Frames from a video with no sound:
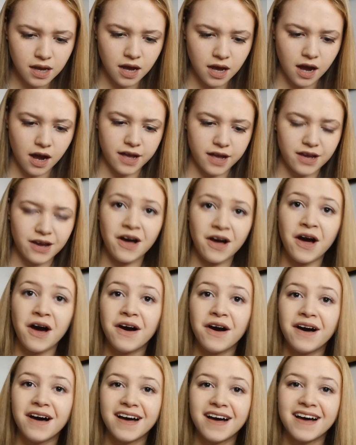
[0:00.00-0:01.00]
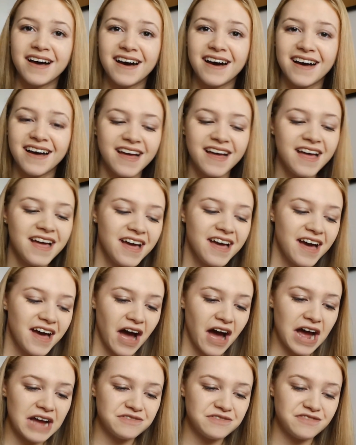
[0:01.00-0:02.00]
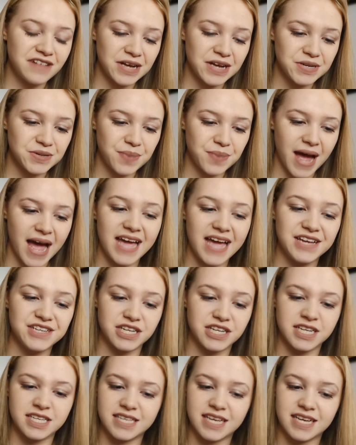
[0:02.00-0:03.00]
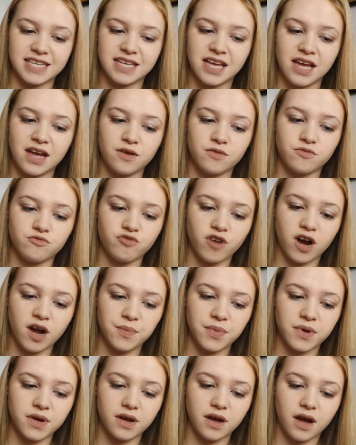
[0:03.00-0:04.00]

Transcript: I found a page and it says rub